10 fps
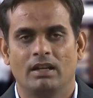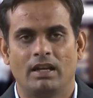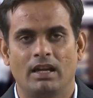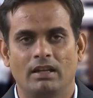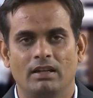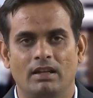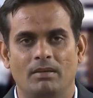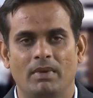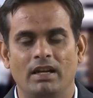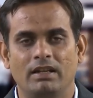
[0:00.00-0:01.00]
then the
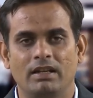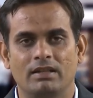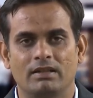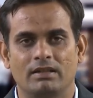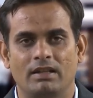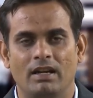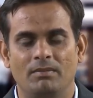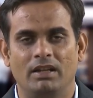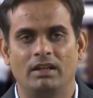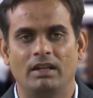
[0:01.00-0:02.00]
matrix can
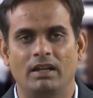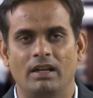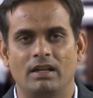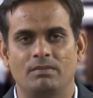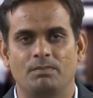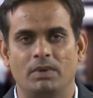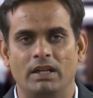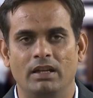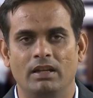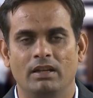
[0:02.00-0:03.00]
be written as
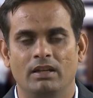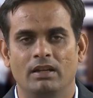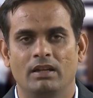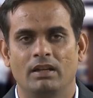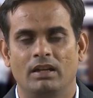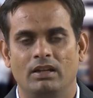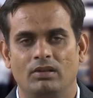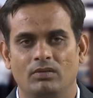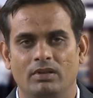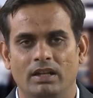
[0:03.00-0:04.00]
P
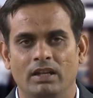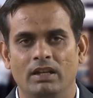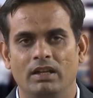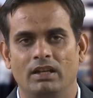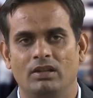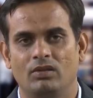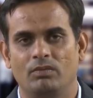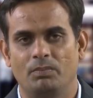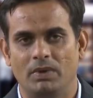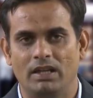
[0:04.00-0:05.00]
into D into
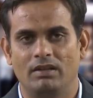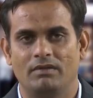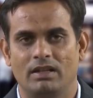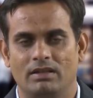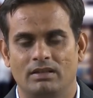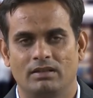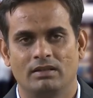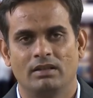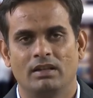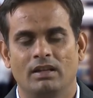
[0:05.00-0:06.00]
P inverse,
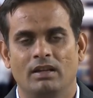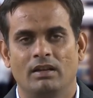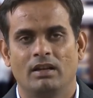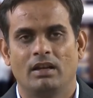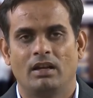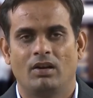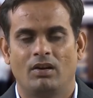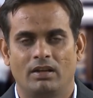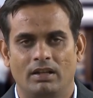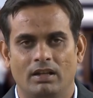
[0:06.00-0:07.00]

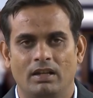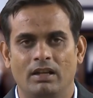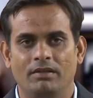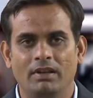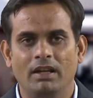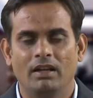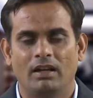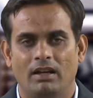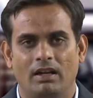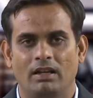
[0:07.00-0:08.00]
or in
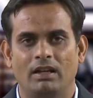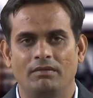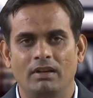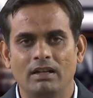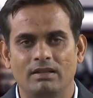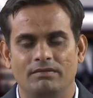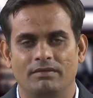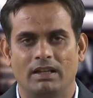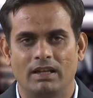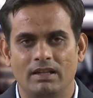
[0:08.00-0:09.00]
other words
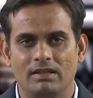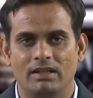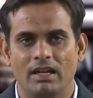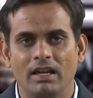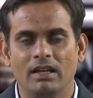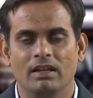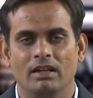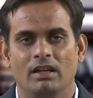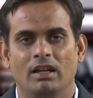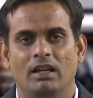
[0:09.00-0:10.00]
we can say
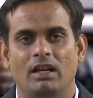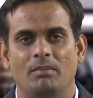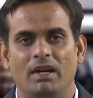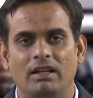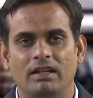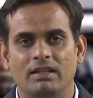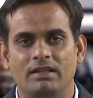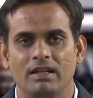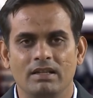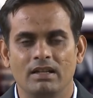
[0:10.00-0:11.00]
the
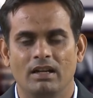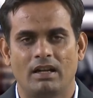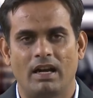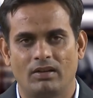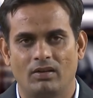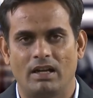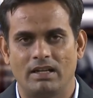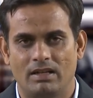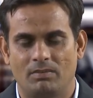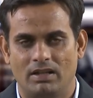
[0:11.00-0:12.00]
matrix is
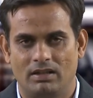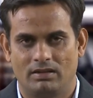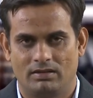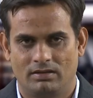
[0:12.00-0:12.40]
diagonalizable,